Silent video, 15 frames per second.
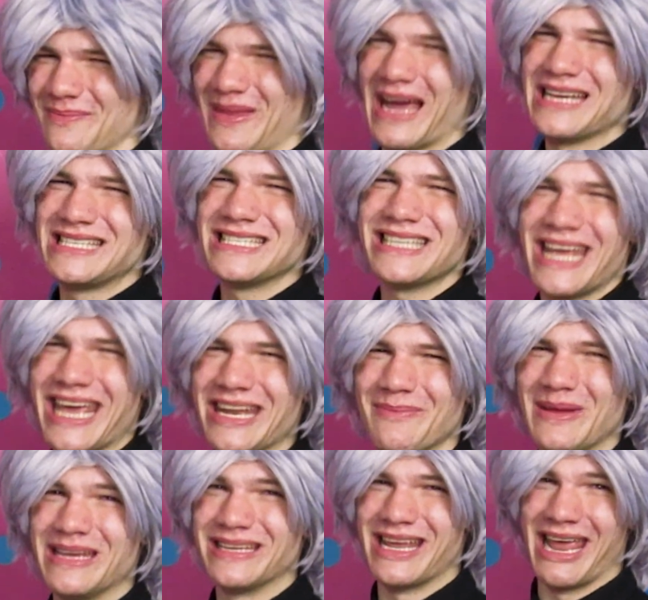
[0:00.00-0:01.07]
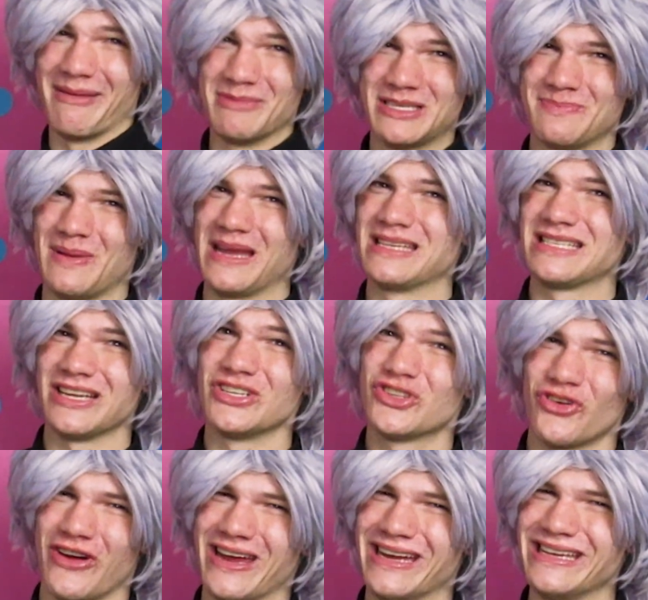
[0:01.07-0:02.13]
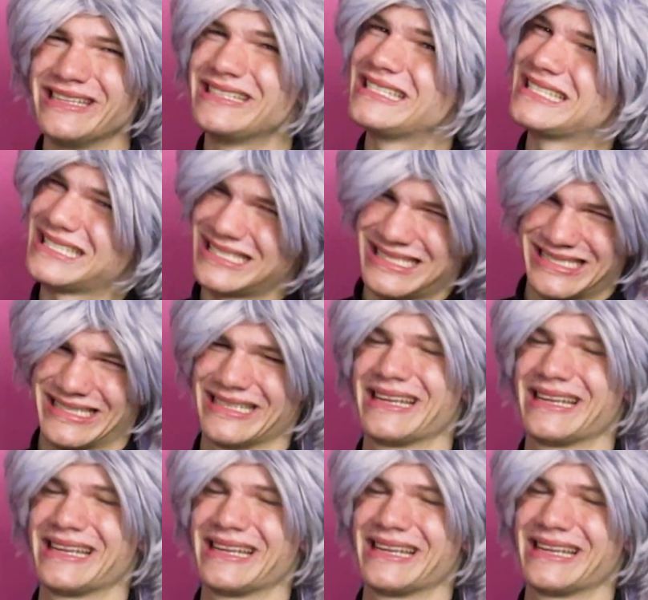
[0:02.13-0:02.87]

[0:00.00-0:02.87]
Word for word: some licensed anime games based on trains. There